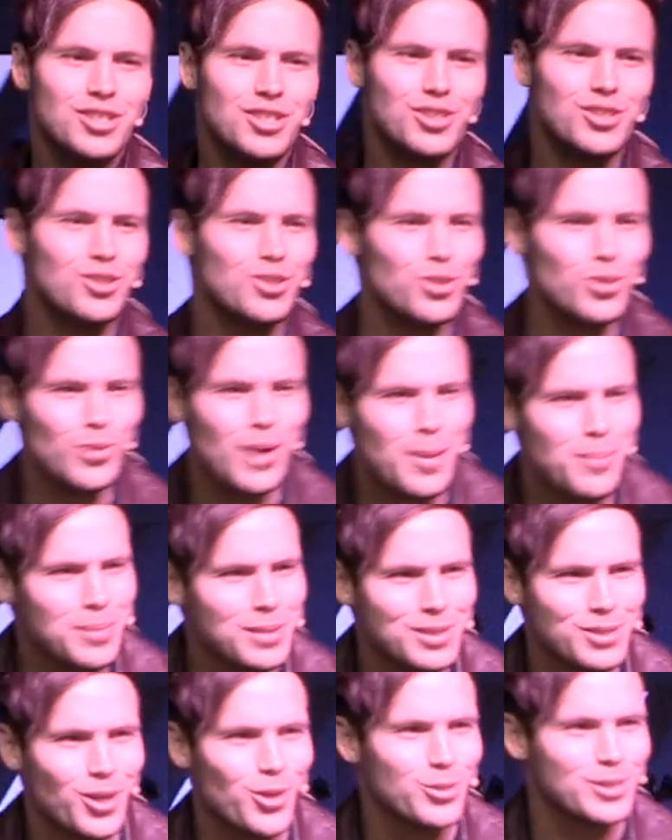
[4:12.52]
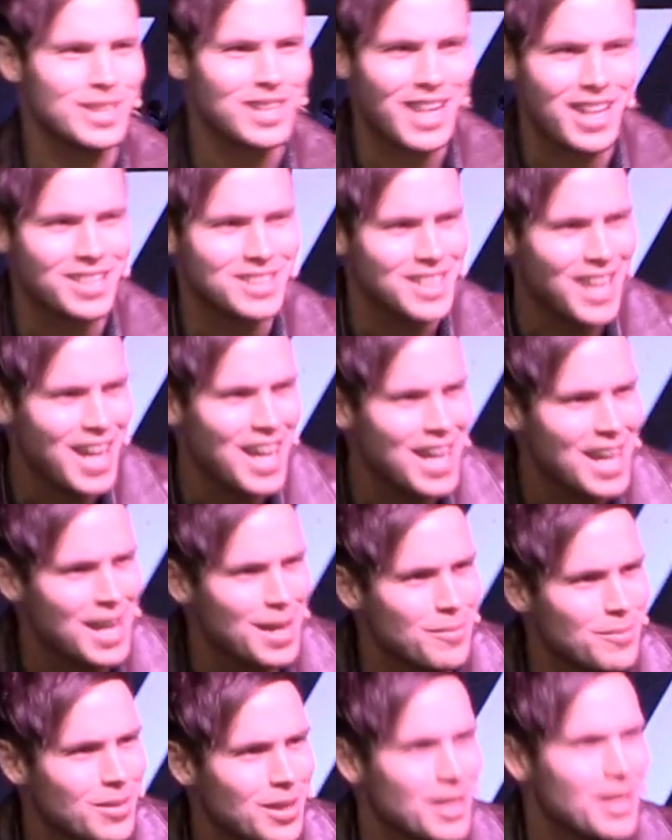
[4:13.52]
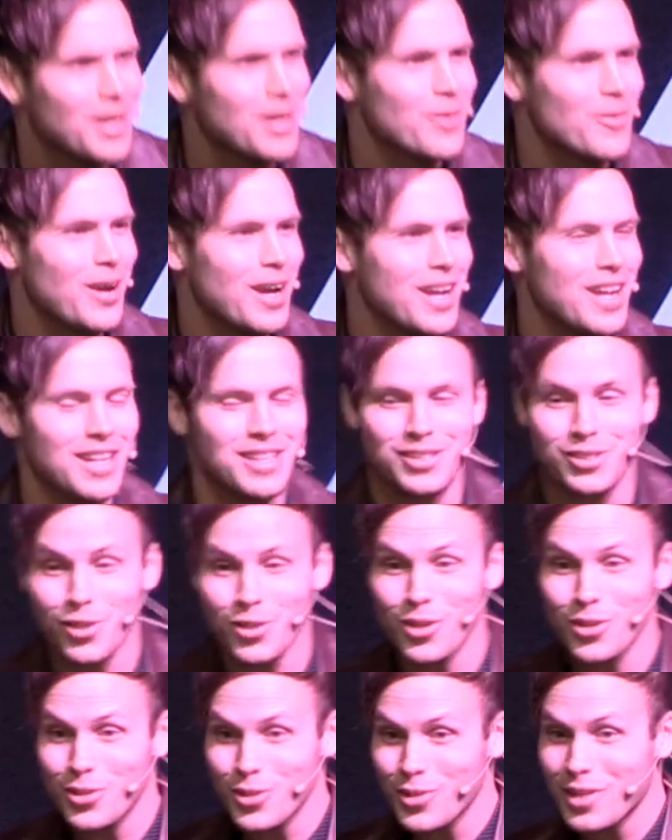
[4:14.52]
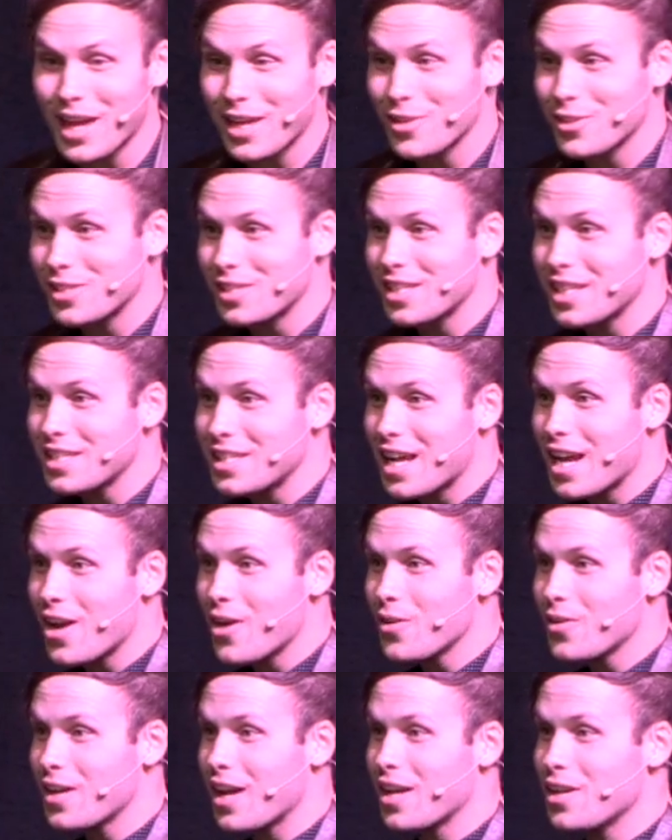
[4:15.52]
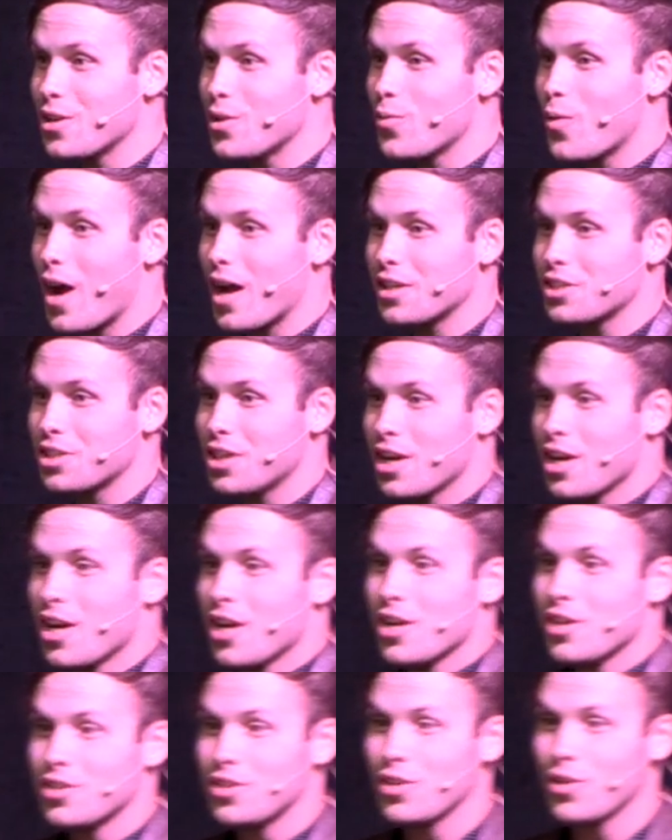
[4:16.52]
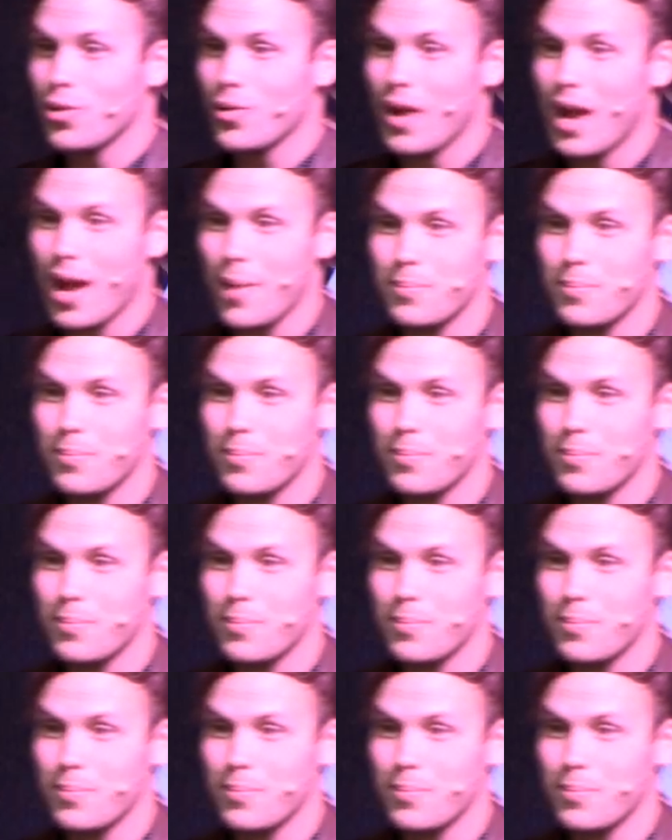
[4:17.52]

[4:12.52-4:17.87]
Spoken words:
just 2 episodes, I got time, right? And so you do that, you sit down and you watch 2